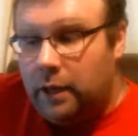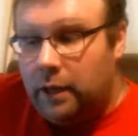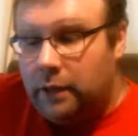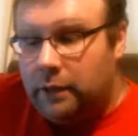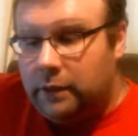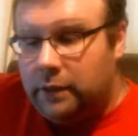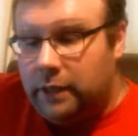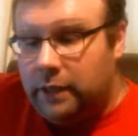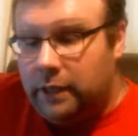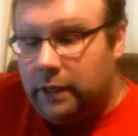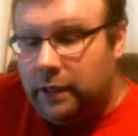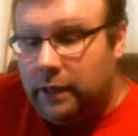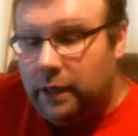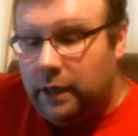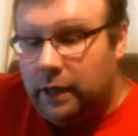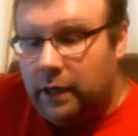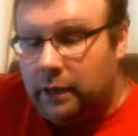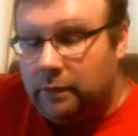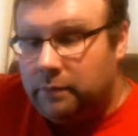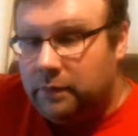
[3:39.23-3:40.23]

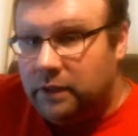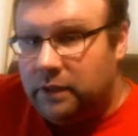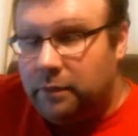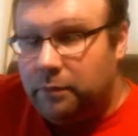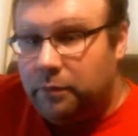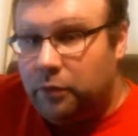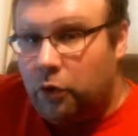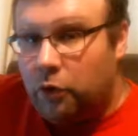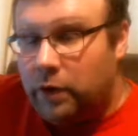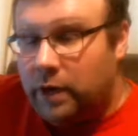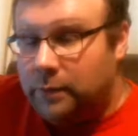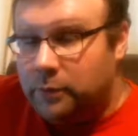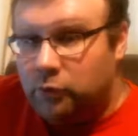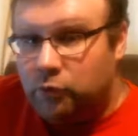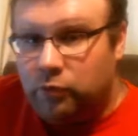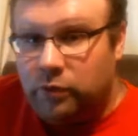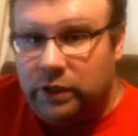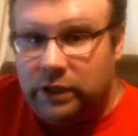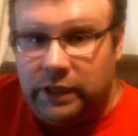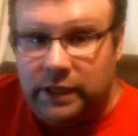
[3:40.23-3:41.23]
The program's
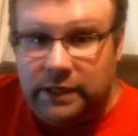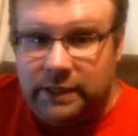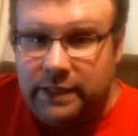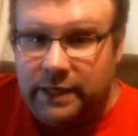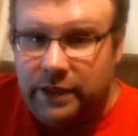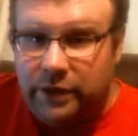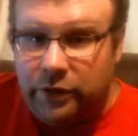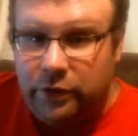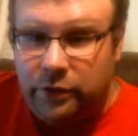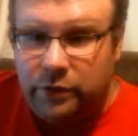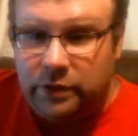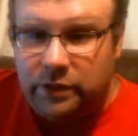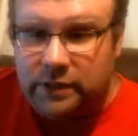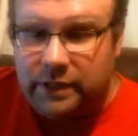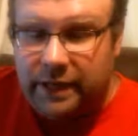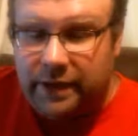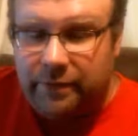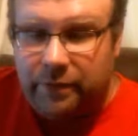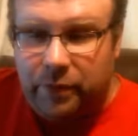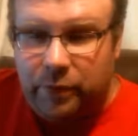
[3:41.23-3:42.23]
really easy to use. It's
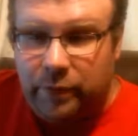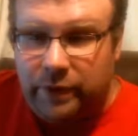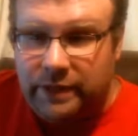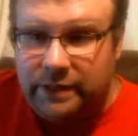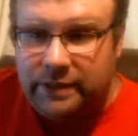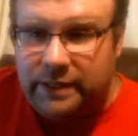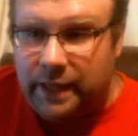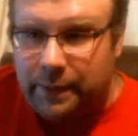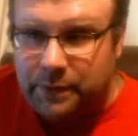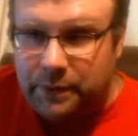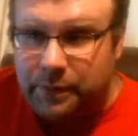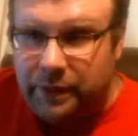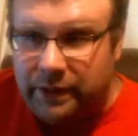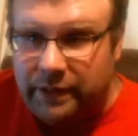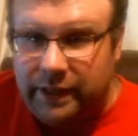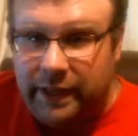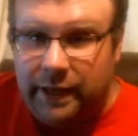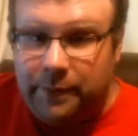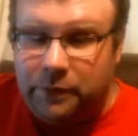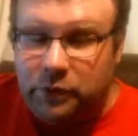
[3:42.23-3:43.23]
like 3 steps. Pick the
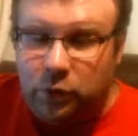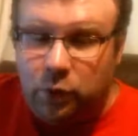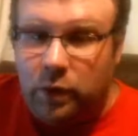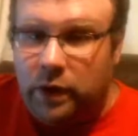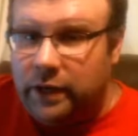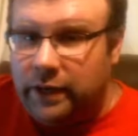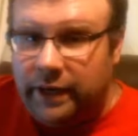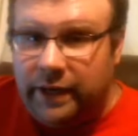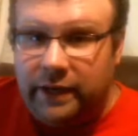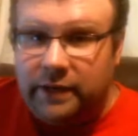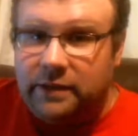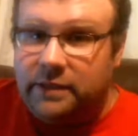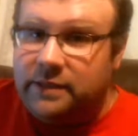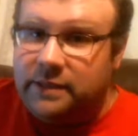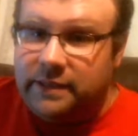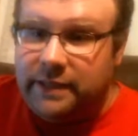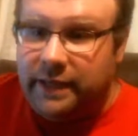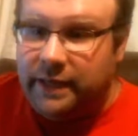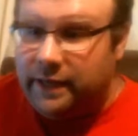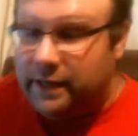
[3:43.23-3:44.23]
games you want, hit
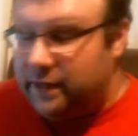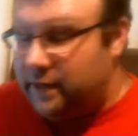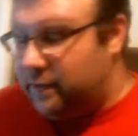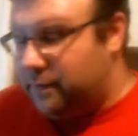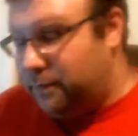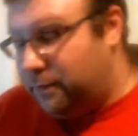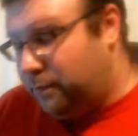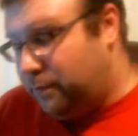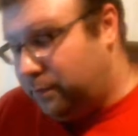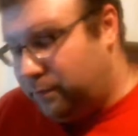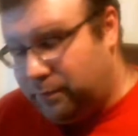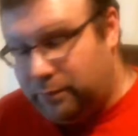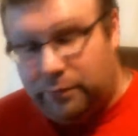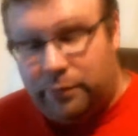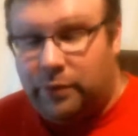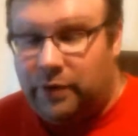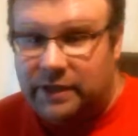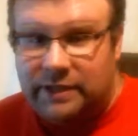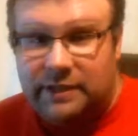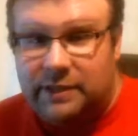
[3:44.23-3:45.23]
sync,
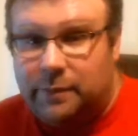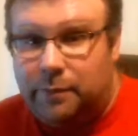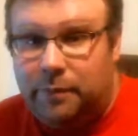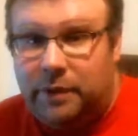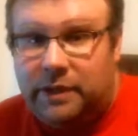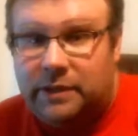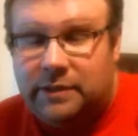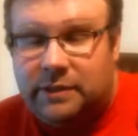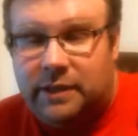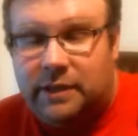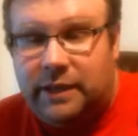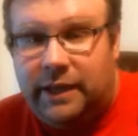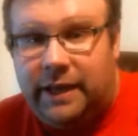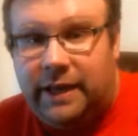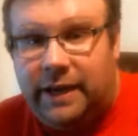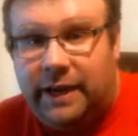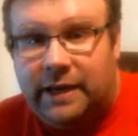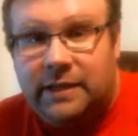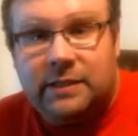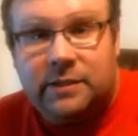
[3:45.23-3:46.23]
press some buttons on the
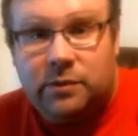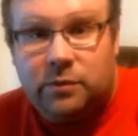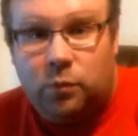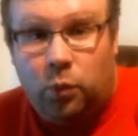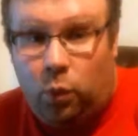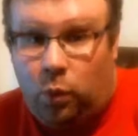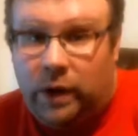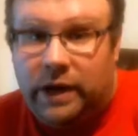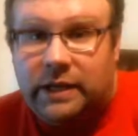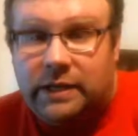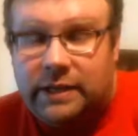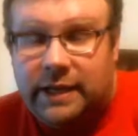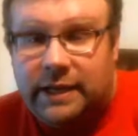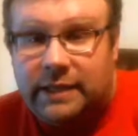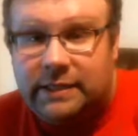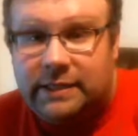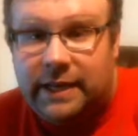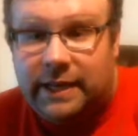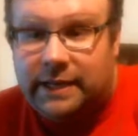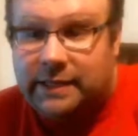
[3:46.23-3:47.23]
NES, wait 10
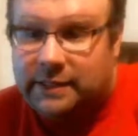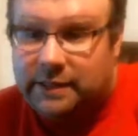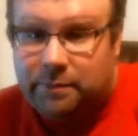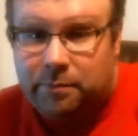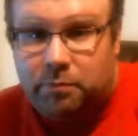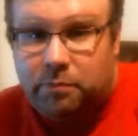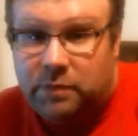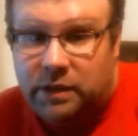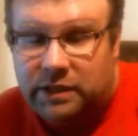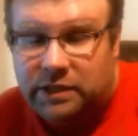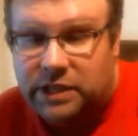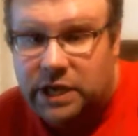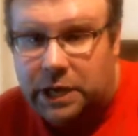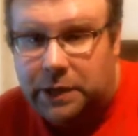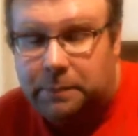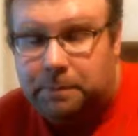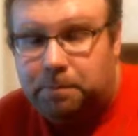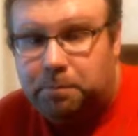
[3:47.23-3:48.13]
seconds, it's done.